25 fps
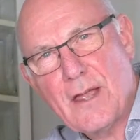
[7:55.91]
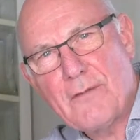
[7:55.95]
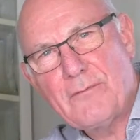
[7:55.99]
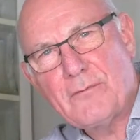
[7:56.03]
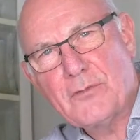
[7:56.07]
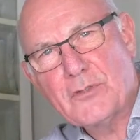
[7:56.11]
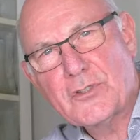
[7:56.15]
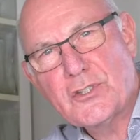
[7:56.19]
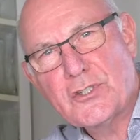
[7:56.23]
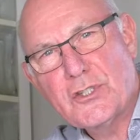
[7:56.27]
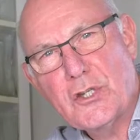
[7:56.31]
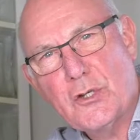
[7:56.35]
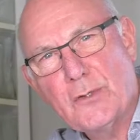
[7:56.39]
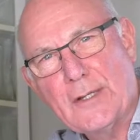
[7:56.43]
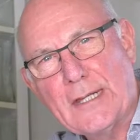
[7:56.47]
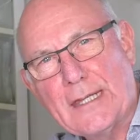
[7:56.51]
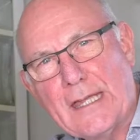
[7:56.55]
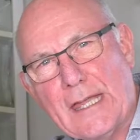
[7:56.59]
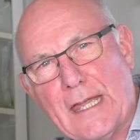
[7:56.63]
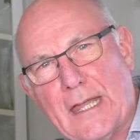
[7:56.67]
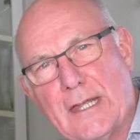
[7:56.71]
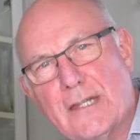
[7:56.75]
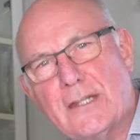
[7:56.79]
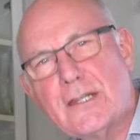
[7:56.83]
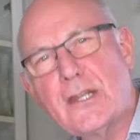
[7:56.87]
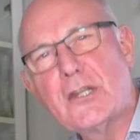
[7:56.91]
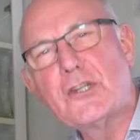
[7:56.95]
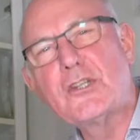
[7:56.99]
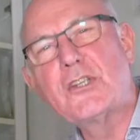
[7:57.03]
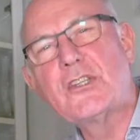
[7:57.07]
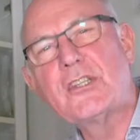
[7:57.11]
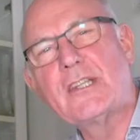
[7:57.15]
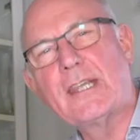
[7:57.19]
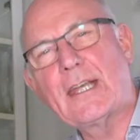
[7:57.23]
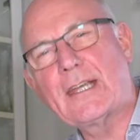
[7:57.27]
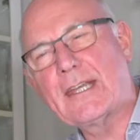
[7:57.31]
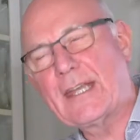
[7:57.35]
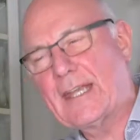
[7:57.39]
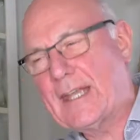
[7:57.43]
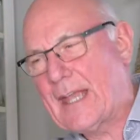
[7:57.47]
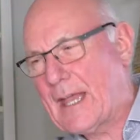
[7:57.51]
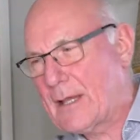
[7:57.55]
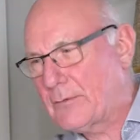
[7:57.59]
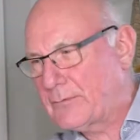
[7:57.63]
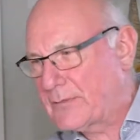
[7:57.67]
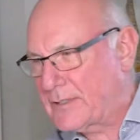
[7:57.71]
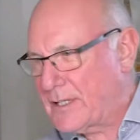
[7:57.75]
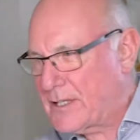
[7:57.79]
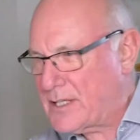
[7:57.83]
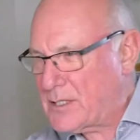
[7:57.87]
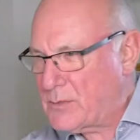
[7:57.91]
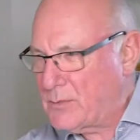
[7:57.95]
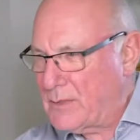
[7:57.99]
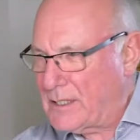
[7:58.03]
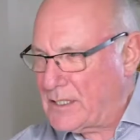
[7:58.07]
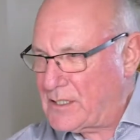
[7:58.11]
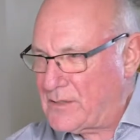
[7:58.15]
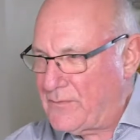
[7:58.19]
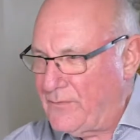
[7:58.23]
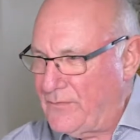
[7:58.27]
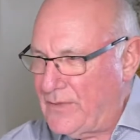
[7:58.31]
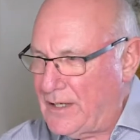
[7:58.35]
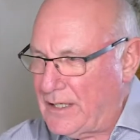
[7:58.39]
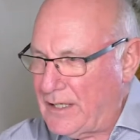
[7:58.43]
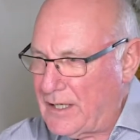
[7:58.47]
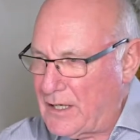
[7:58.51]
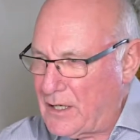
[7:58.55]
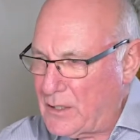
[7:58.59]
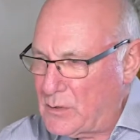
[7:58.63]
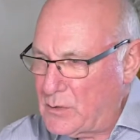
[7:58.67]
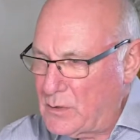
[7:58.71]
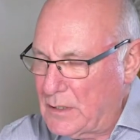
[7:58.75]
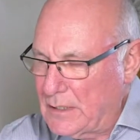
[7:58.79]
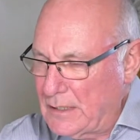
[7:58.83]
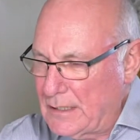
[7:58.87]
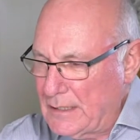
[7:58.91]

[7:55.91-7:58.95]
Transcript: for tuning in and checking out this week's video